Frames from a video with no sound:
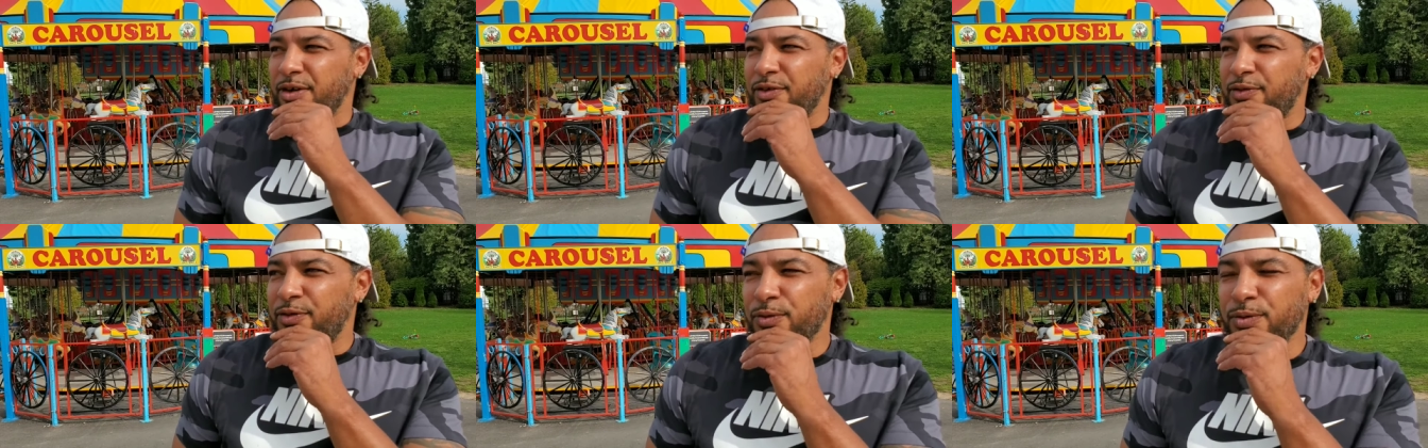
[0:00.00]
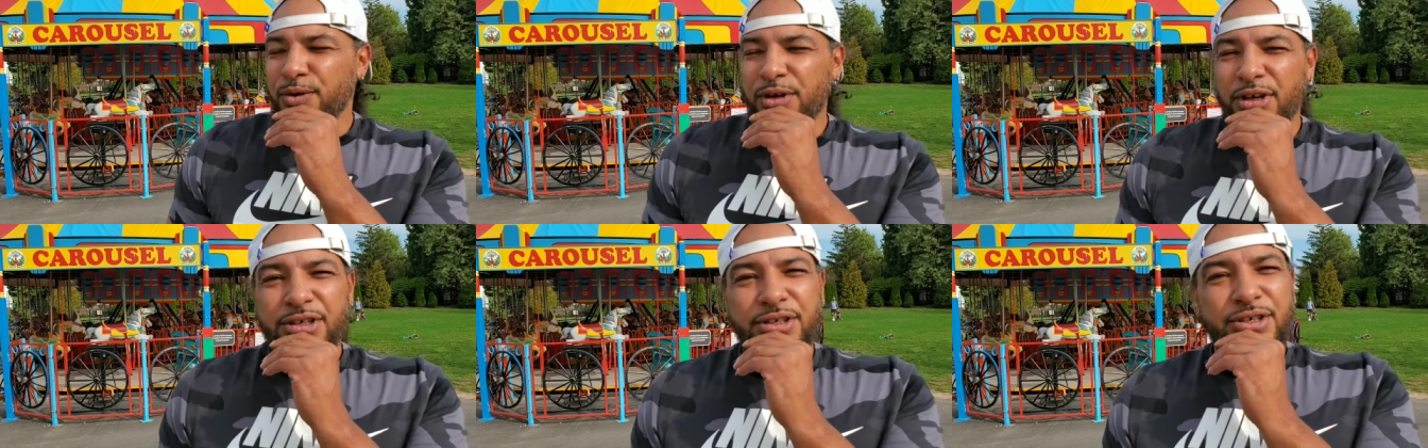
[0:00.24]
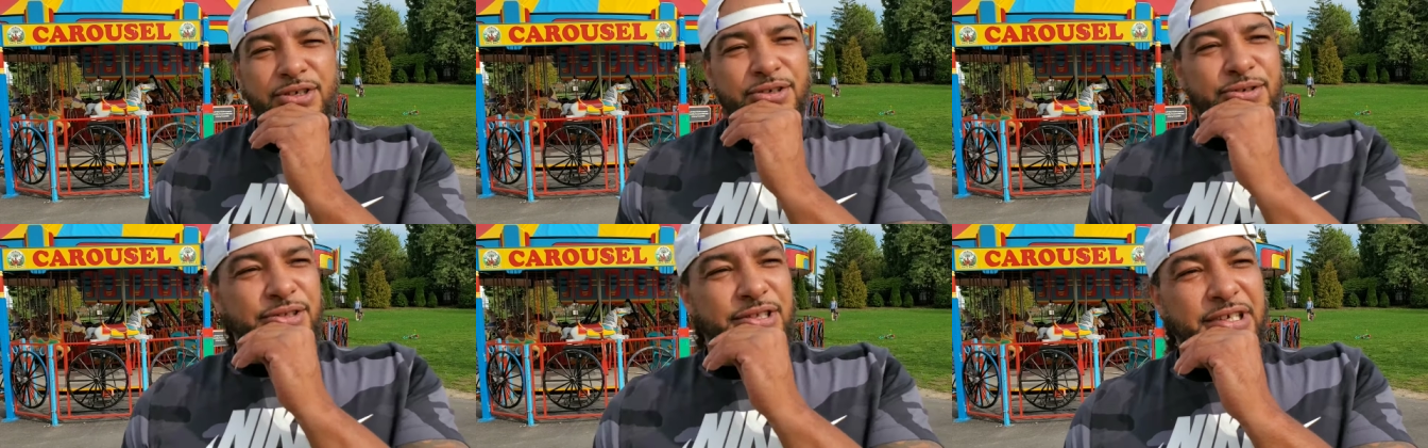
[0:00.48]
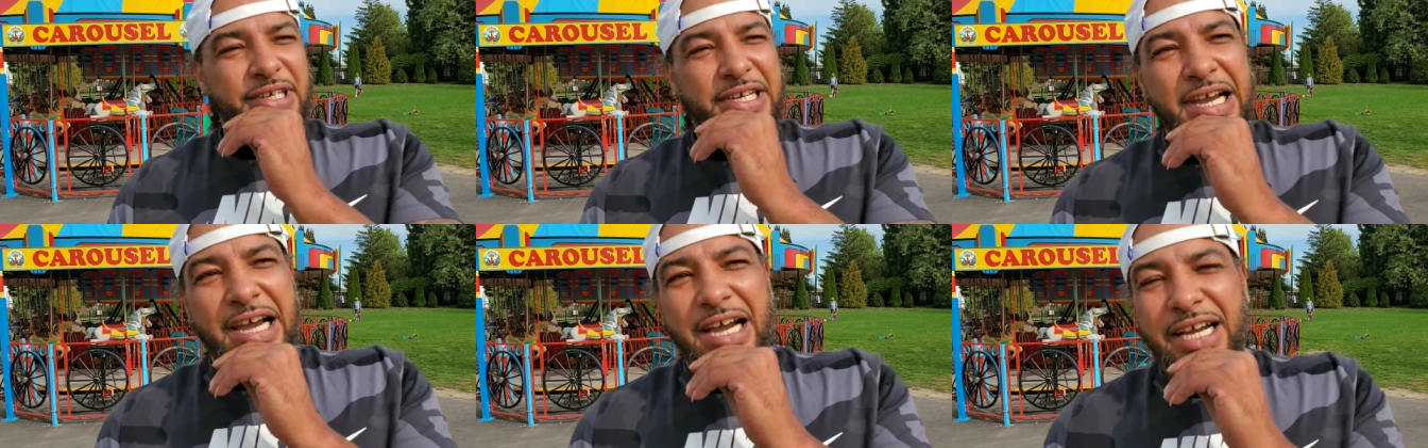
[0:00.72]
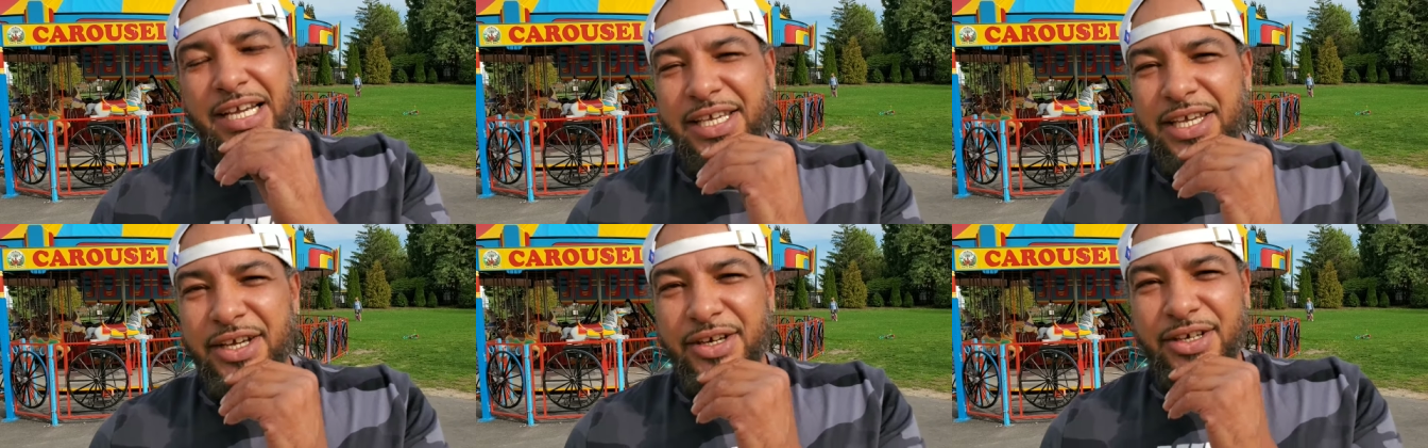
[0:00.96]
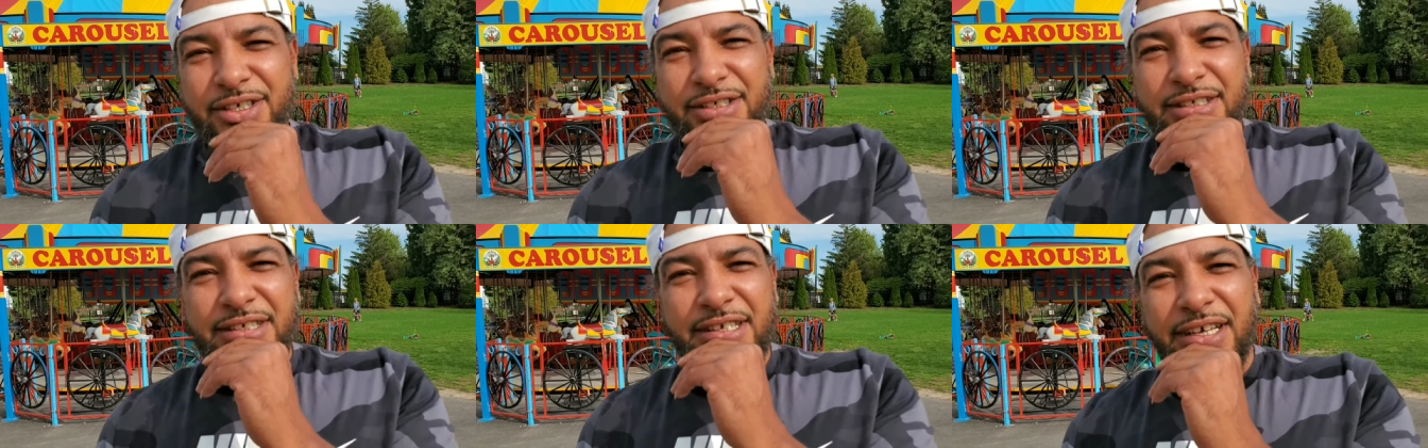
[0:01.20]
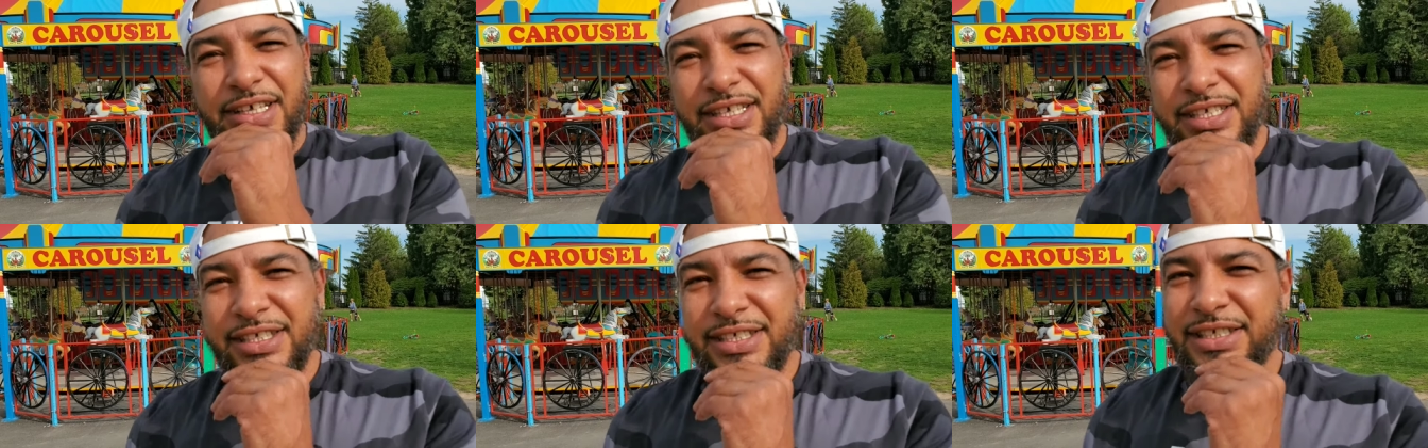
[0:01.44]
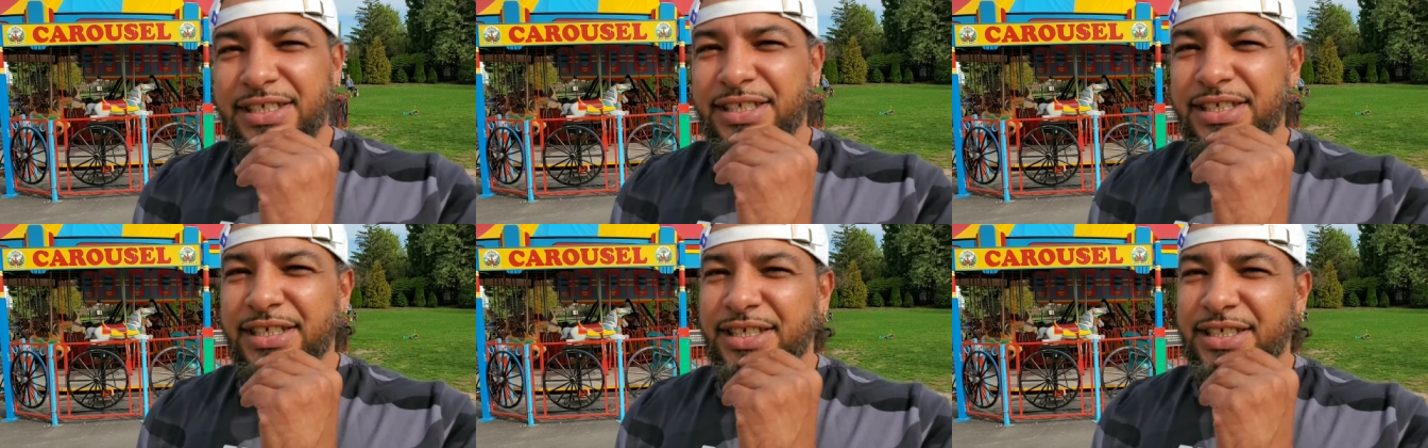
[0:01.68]
But for real, you know, the cock carousel
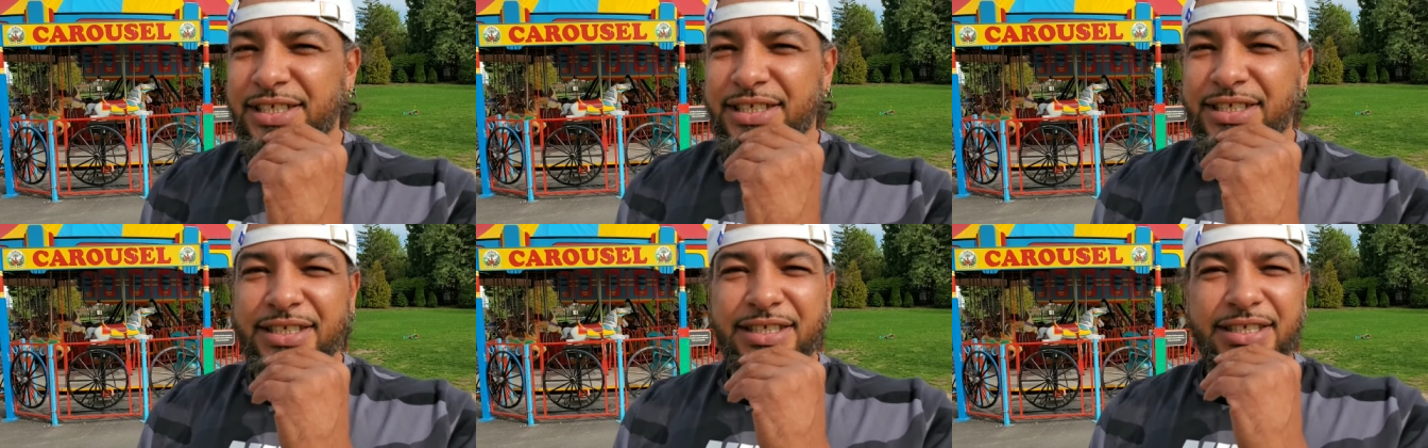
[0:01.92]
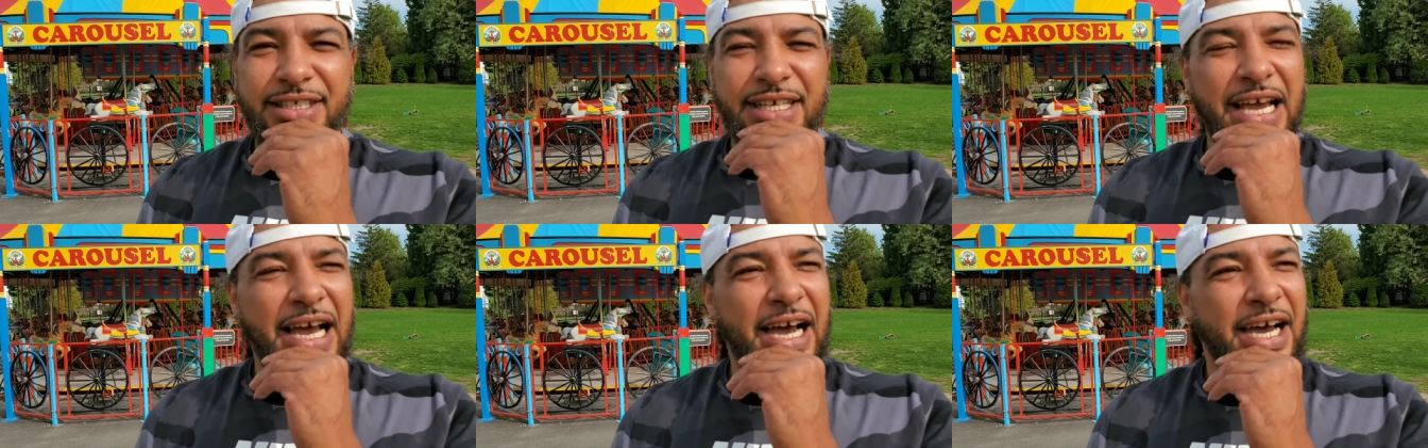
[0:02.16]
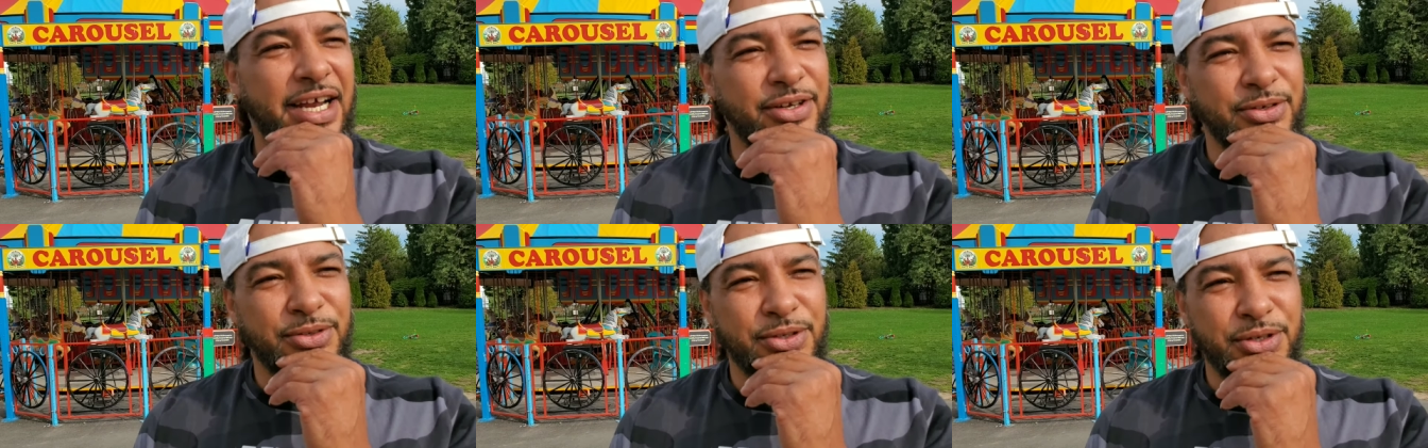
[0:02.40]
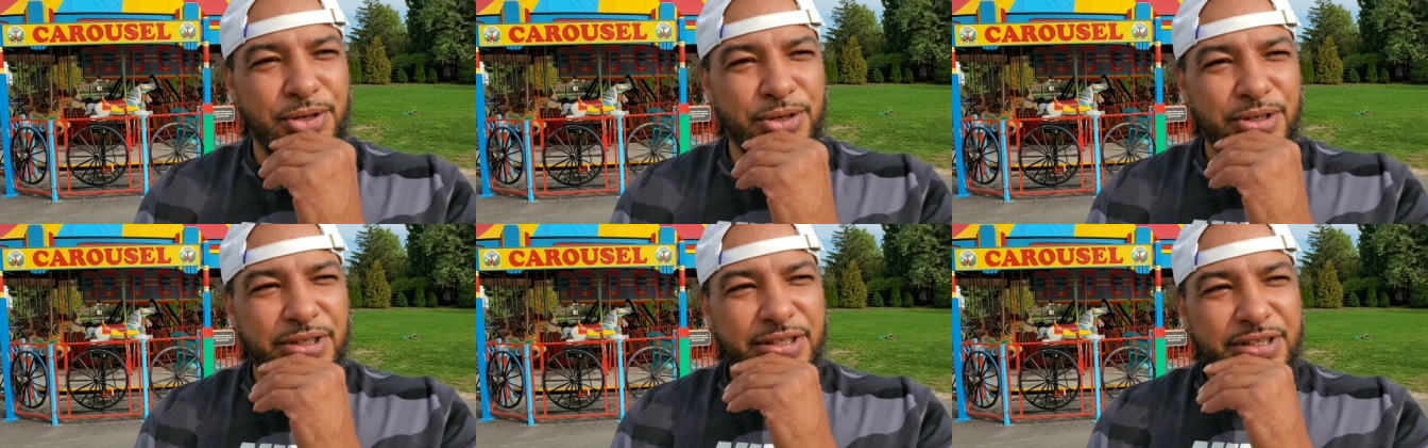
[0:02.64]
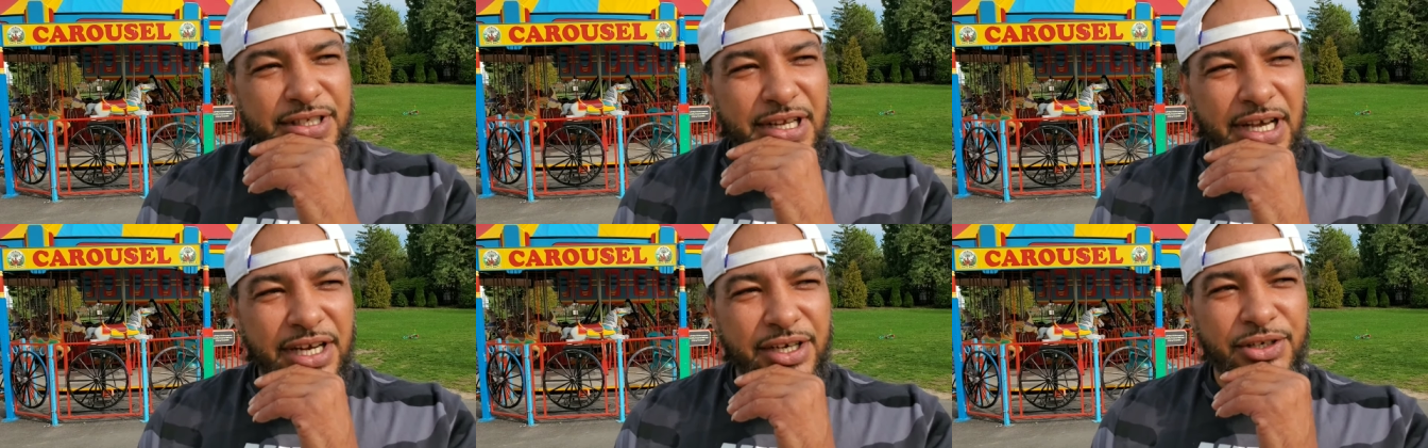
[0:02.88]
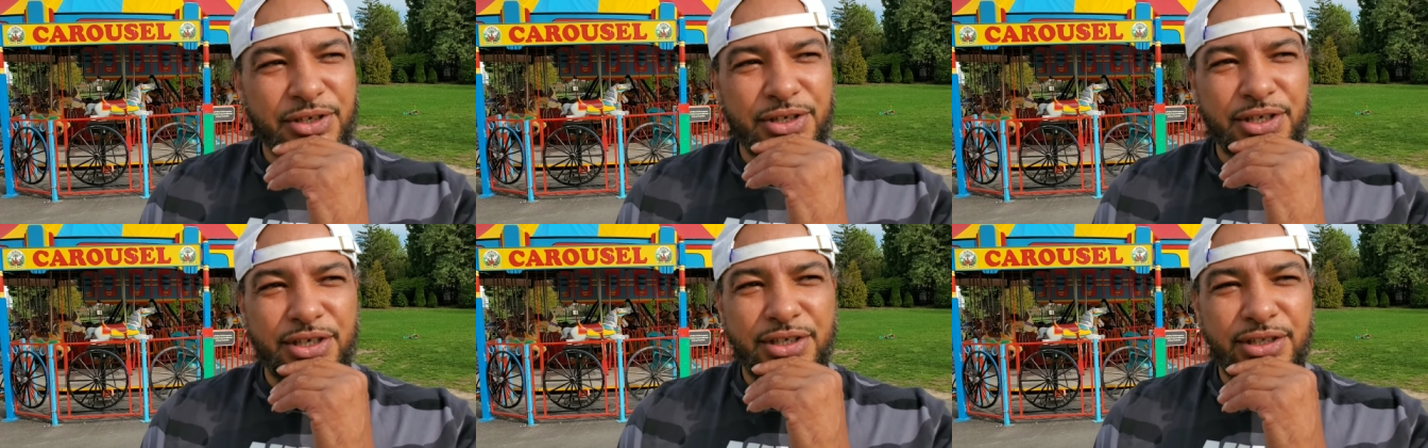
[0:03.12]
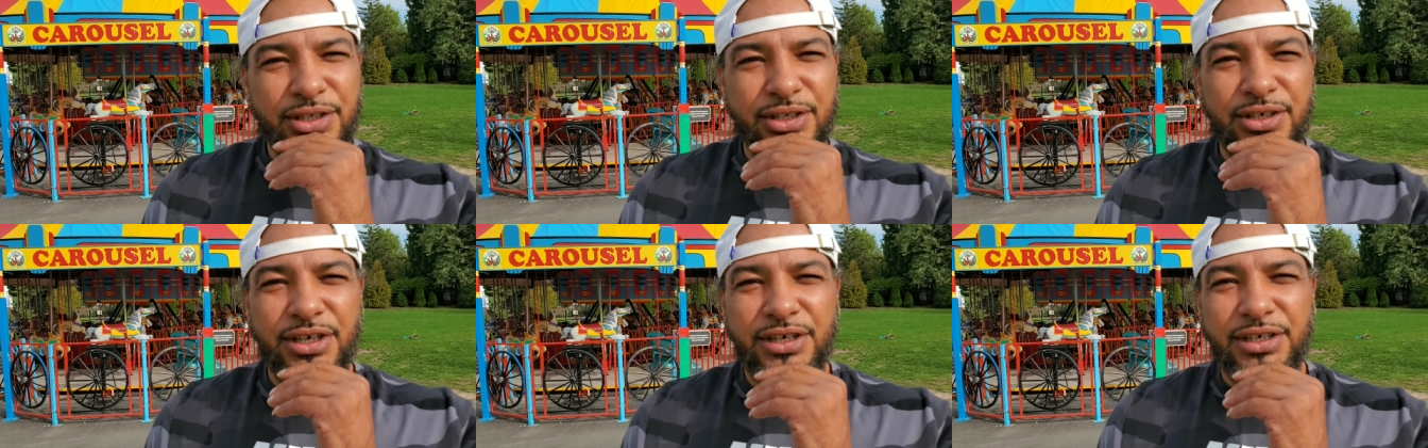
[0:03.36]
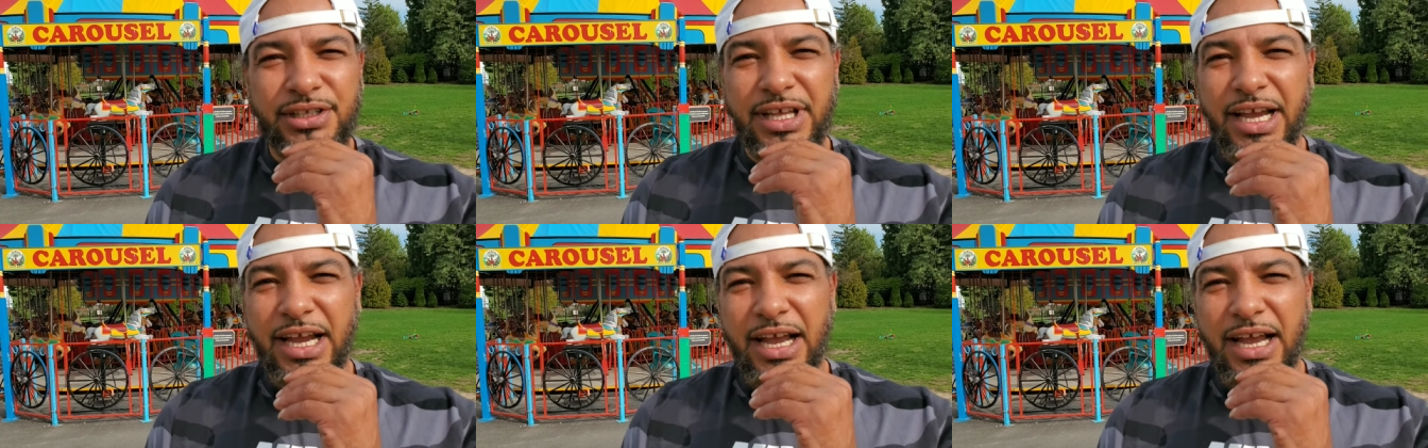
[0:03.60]
is just, I don't know, it's not a good look.